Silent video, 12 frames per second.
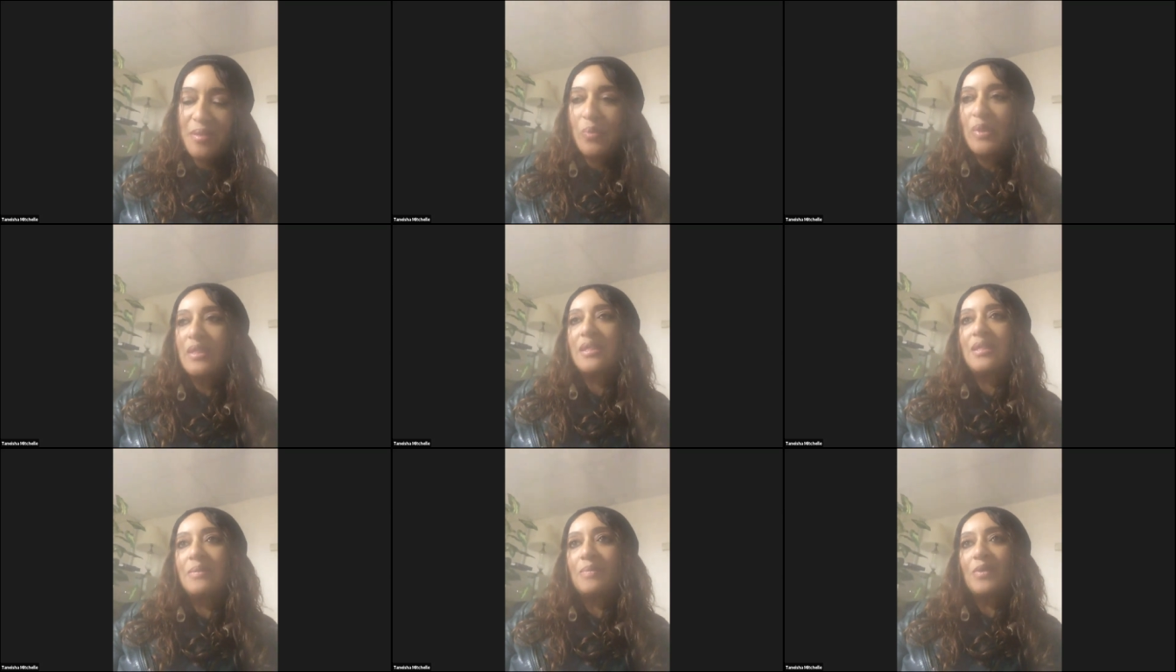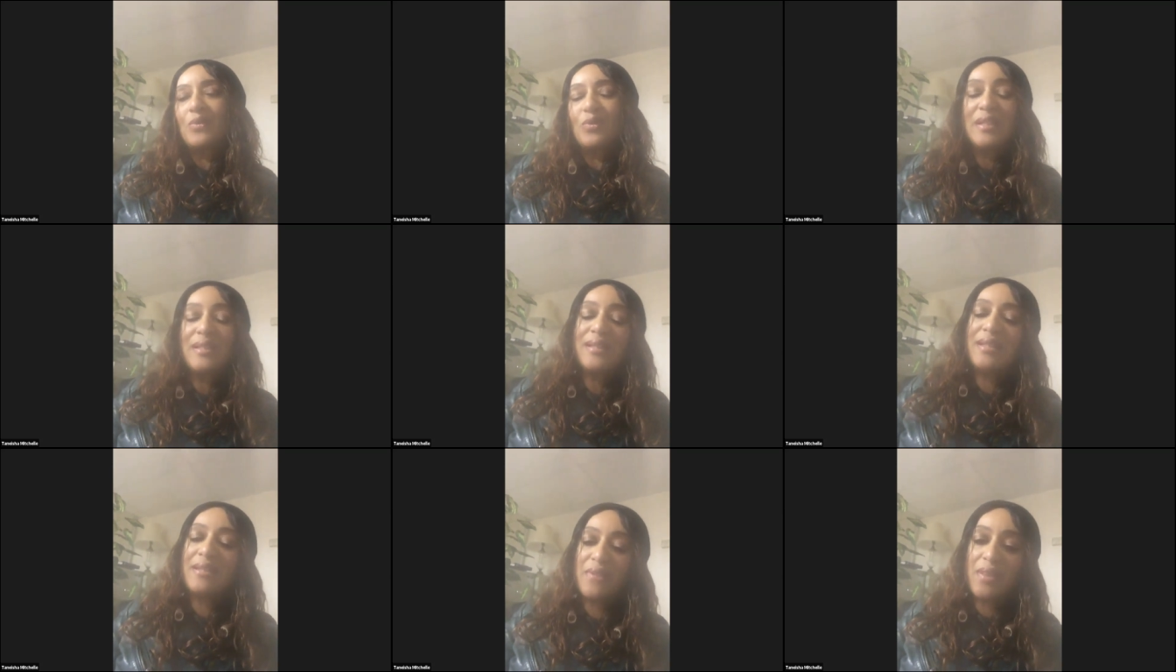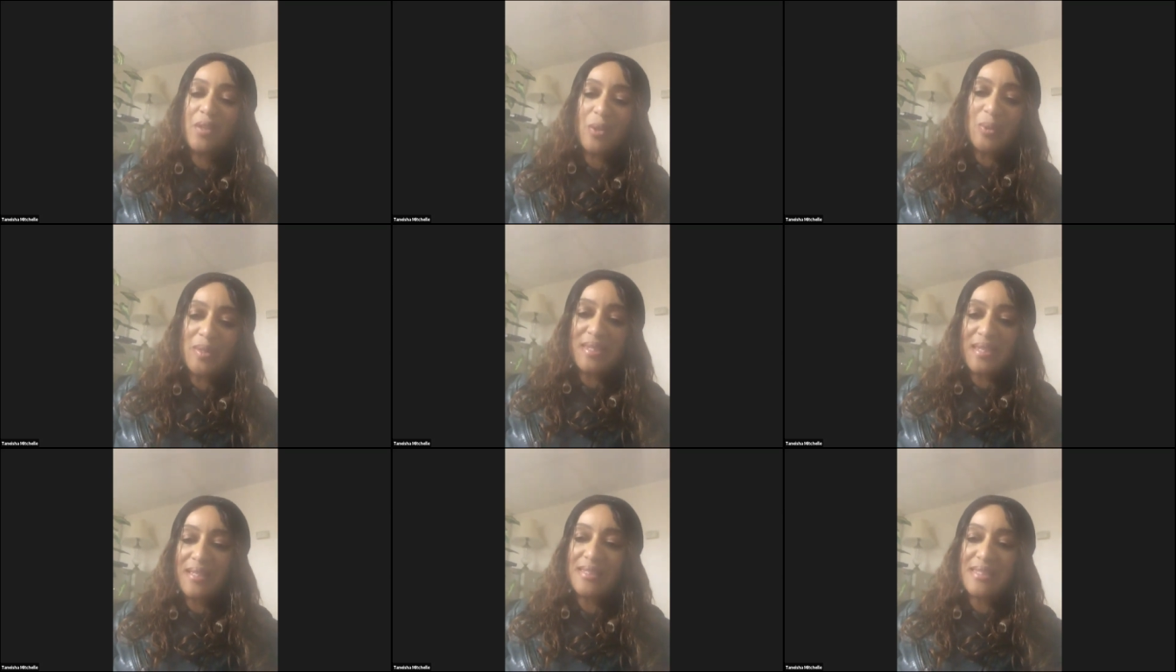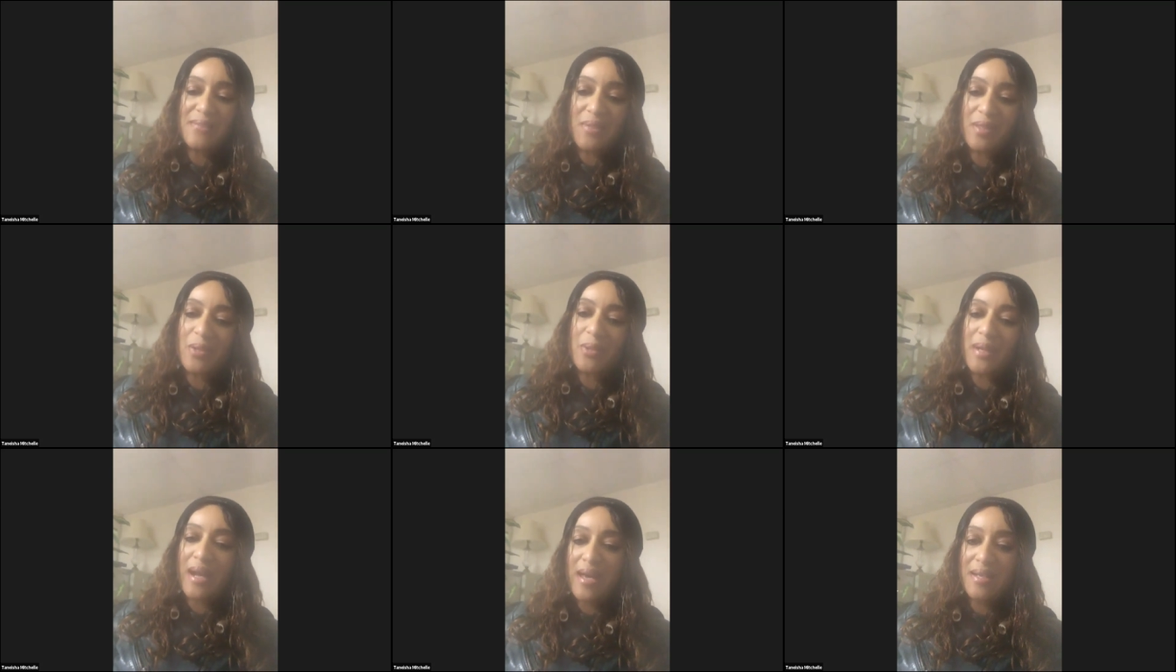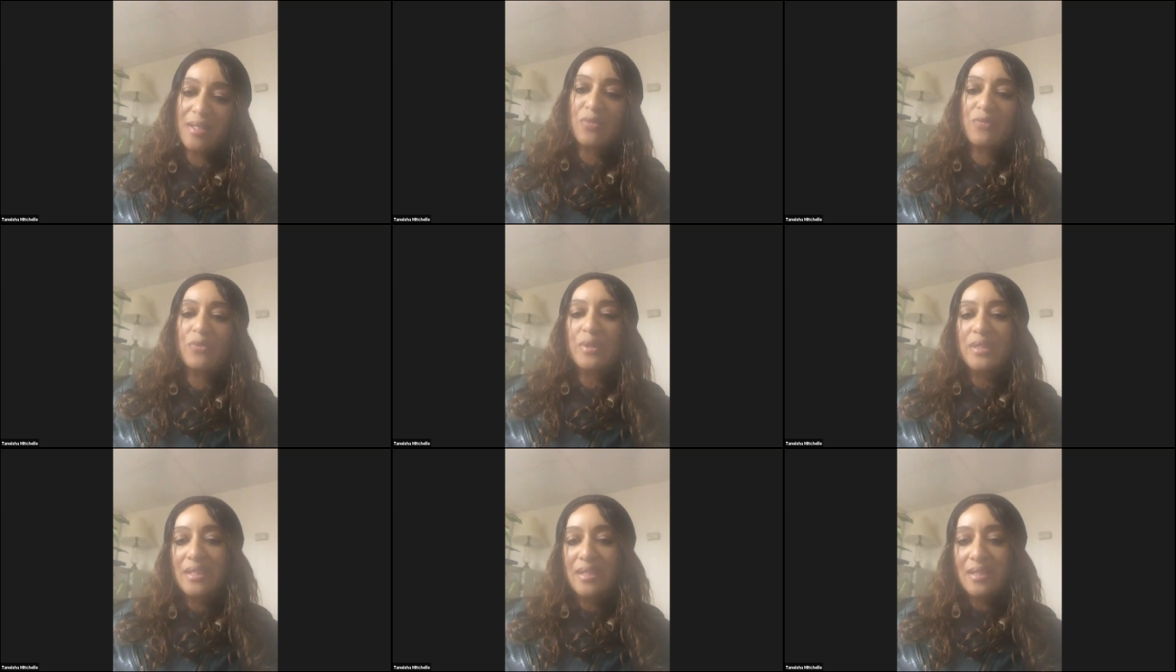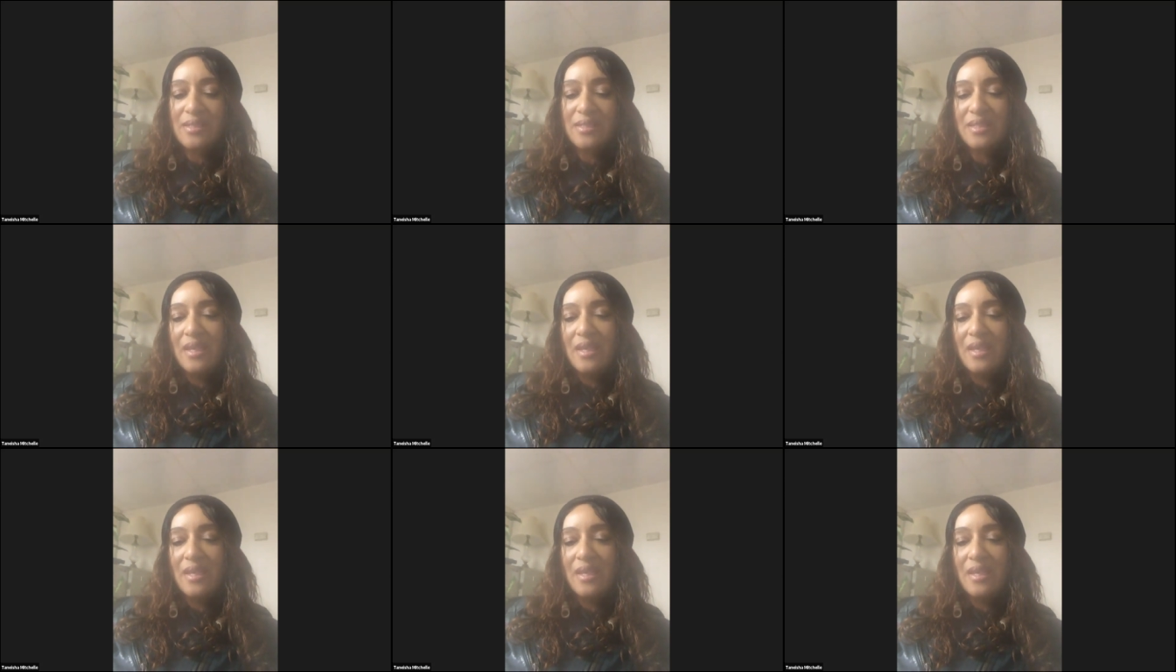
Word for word: And we keep reliving those things, even though God has freed us